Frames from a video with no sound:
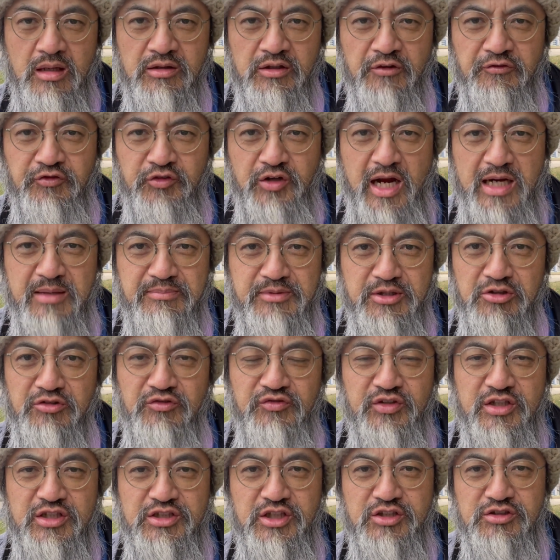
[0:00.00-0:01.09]
fried
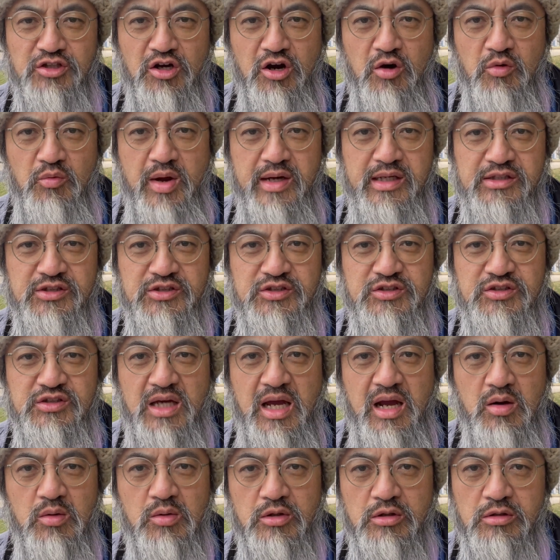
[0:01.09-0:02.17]
milkfish is already
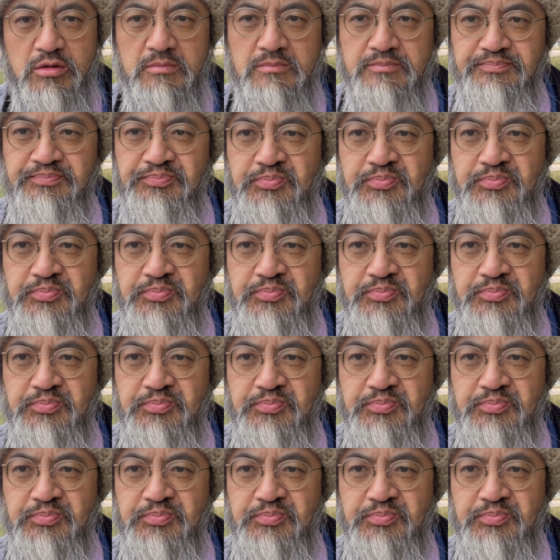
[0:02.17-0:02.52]
sour.